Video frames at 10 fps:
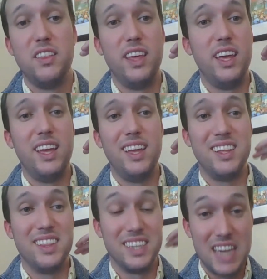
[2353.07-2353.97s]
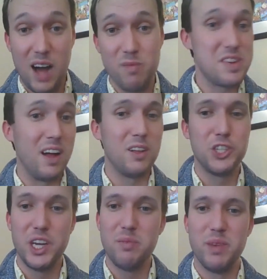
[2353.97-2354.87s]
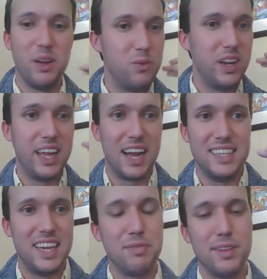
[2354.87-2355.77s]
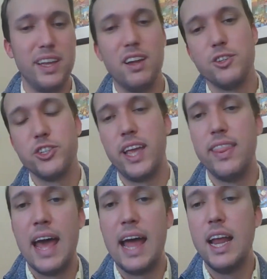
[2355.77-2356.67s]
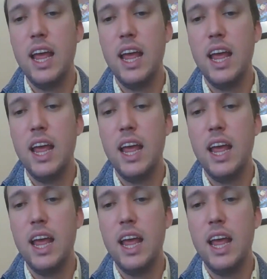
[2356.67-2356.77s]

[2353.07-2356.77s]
the top scholarship, and I definitely understand that.